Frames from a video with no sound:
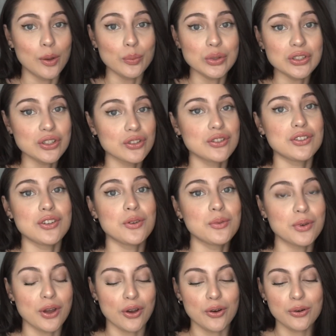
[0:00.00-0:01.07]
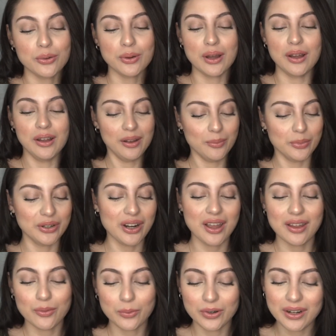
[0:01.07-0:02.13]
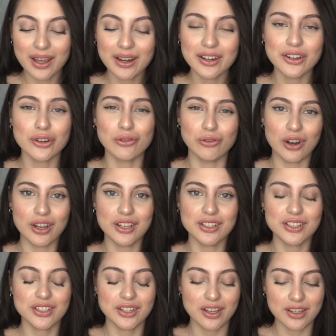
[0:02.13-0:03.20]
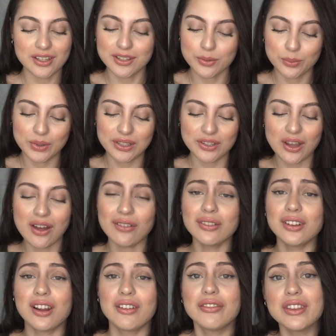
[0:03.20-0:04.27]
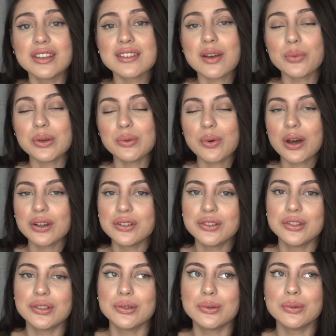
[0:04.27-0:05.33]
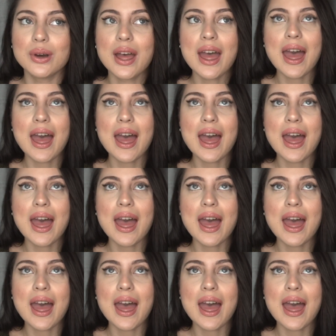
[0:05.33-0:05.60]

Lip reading: We just don't know. We're not in a rush because we still have a lot of things that we want to do